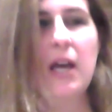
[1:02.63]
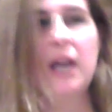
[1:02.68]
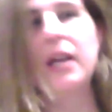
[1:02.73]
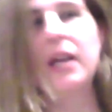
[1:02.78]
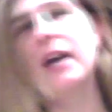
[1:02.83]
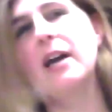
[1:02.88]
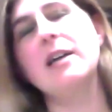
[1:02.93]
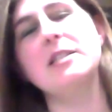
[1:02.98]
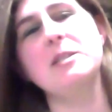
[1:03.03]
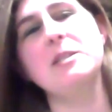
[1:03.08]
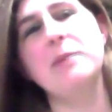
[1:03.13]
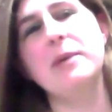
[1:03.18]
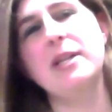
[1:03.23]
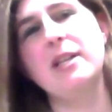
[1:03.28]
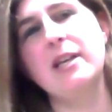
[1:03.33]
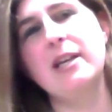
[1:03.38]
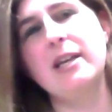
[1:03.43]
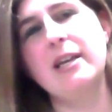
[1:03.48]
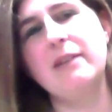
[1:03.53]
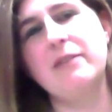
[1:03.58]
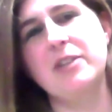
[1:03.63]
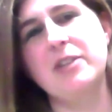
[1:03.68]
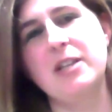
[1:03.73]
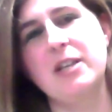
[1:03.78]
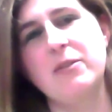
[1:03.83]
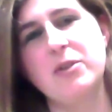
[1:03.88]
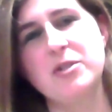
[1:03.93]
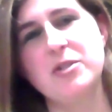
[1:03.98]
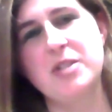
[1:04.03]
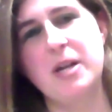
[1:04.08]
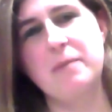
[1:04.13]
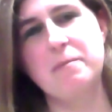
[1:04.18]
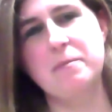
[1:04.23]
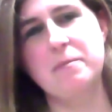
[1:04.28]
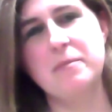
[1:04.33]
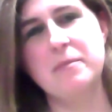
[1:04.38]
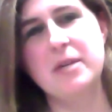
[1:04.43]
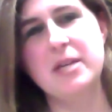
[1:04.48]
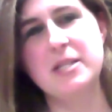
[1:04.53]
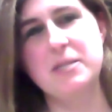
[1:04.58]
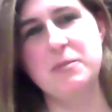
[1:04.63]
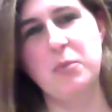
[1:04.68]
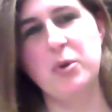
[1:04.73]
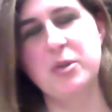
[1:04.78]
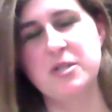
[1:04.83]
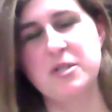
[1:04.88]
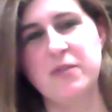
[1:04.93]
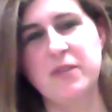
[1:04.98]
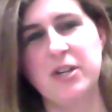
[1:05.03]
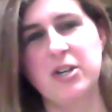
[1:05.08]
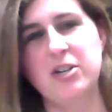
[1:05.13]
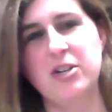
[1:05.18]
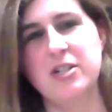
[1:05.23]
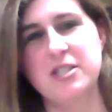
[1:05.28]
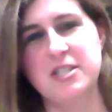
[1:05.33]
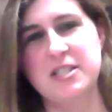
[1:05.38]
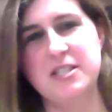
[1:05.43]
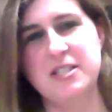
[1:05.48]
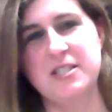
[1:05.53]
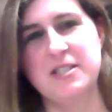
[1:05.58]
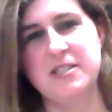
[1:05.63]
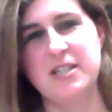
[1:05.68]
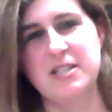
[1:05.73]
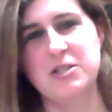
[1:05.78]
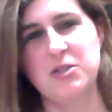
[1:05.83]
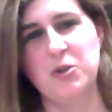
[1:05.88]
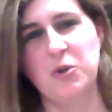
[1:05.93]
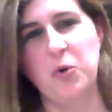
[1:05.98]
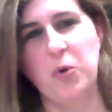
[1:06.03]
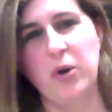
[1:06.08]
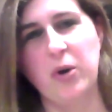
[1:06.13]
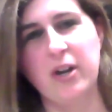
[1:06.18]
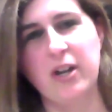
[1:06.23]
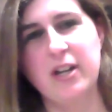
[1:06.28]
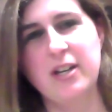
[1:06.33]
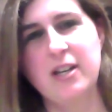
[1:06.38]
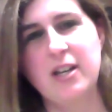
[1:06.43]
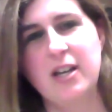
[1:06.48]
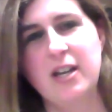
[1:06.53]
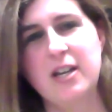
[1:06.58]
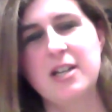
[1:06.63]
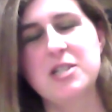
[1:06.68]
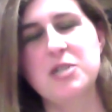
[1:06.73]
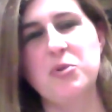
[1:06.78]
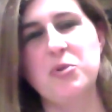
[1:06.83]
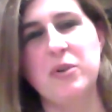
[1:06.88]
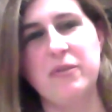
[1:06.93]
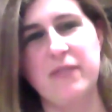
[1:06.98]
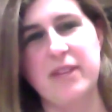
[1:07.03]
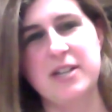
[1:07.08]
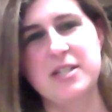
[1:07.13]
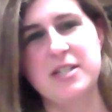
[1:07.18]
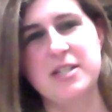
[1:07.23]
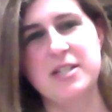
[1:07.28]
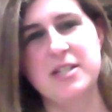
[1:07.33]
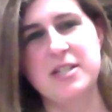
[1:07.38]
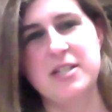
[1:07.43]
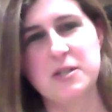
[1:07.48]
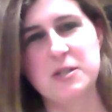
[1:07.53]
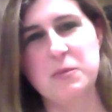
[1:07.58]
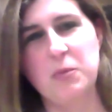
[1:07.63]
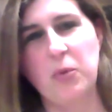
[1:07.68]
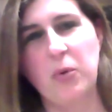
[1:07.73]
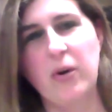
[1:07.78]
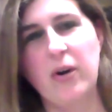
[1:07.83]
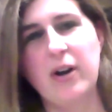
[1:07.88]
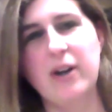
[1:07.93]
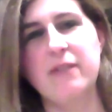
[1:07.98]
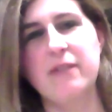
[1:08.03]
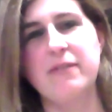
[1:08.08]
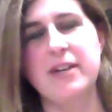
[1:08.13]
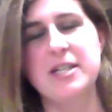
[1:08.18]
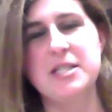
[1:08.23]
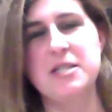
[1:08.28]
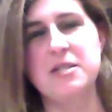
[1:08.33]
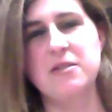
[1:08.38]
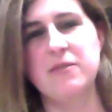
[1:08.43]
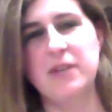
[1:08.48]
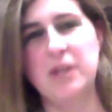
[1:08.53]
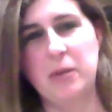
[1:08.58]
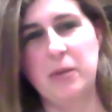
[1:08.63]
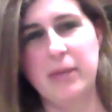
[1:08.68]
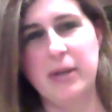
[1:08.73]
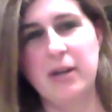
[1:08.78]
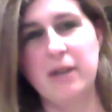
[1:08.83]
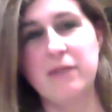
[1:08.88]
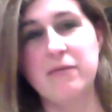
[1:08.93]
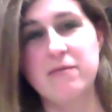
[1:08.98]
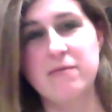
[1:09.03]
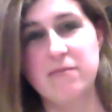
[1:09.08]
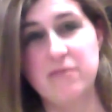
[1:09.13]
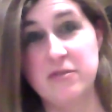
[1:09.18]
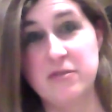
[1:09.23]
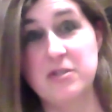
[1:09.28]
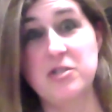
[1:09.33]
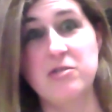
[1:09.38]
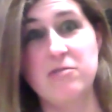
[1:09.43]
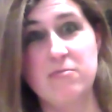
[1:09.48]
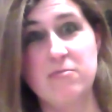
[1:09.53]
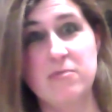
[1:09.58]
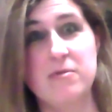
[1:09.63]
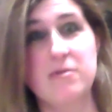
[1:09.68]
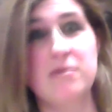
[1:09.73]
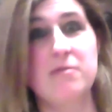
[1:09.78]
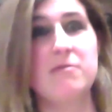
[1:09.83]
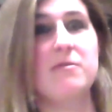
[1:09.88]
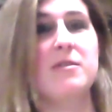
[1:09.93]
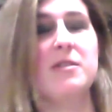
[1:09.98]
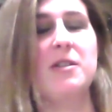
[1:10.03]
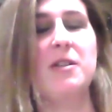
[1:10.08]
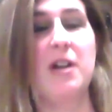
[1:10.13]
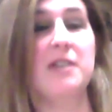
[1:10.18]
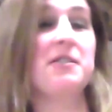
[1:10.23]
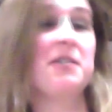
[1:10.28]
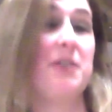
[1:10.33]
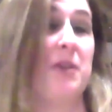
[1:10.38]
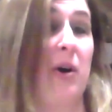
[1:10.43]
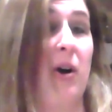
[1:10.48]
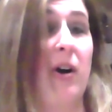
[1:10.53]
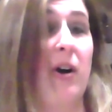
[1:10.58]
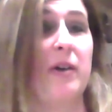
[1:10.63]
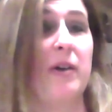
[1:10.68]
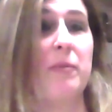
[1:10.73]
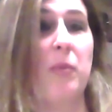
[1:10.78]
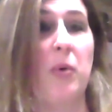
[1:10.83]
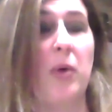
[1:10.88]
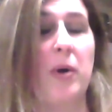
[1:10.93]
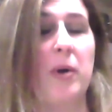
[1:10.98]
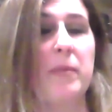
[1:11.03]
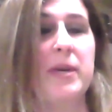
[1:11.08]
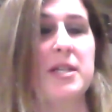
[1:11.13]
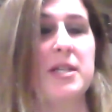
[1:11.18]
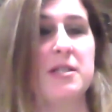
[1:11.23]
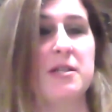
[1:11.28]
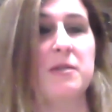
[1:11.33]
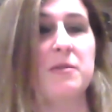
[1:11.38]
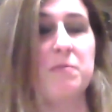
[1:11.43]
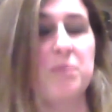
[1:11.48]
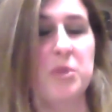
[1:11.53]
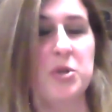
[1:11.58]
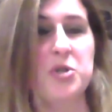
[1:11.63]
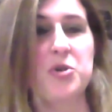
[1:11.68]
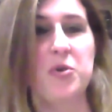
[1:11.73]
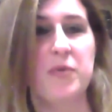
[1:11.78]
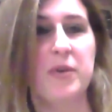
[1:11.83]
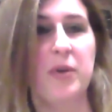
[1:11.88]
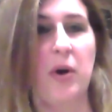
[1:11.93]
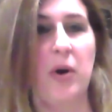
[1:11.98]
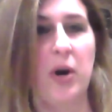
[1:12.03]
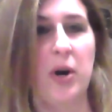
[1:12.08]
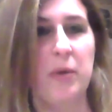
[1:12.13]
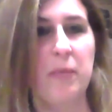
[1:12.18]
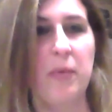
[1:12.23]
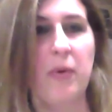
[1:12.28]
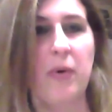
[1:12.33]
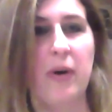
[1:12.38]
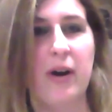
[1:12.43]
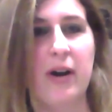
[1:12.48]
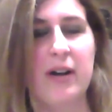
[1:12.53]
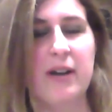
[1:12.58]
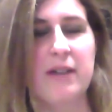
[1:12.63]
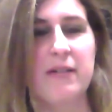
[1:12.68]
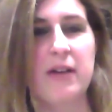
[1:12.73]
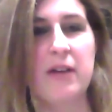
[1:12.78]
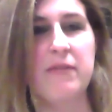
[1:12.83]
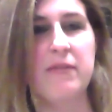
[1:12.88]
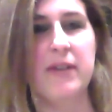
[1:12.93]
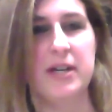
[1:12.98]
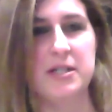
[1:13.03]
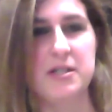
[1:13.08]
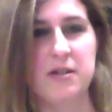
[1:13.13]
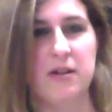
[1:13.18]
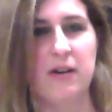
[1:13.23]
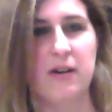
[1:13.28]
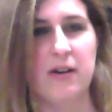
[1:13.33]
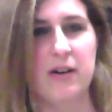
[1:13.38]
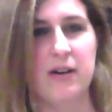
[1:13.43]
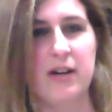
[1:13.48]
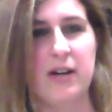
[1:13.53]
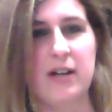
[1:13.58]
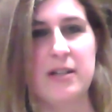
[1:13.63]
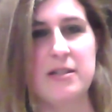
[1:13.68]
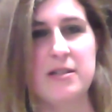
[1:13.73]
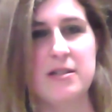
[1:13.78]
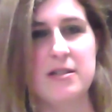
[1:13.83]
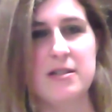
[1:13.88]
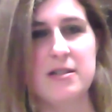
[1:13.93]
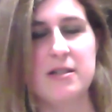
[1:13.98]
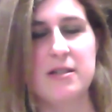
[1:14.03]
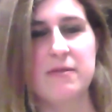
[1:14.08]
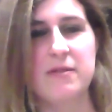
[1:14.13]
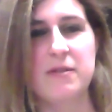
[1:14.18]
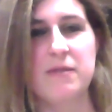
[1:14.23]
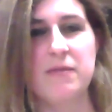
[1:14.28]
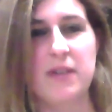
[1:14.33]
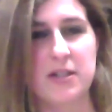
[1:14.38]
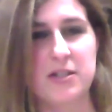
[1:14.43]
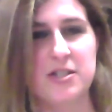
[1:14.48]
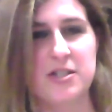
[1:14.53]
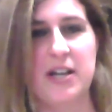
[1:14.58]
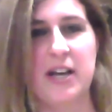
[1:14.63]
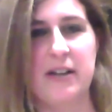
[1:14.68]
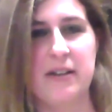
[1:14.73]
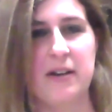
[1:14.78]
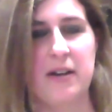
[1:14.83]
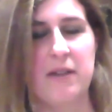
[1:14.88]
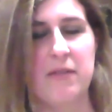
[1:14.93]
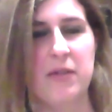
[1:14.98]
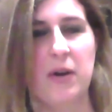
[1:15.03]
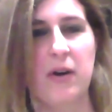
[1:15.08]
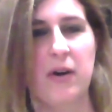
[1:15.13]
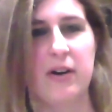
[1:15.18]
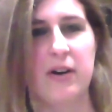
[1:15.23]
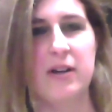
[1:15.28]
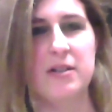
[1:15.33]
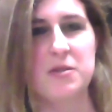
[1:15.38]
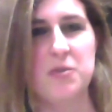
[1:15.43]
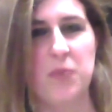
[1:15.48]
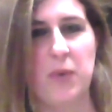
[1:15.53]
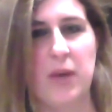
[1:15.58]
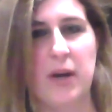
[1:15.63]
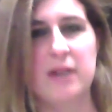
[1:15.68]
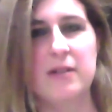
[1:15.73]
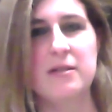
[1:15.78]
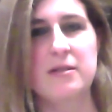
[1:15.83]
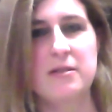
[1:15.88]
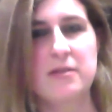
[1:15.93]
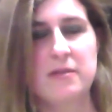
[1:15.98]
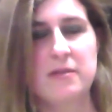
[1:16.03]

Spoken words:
Yeah, typically if the liver's up, it's more severe because it's a denser organ. So it affects the lungs more and affects the development of the lungs and the heart more because it'll push over the heart more and affect the heart and the functionality of the heart as well.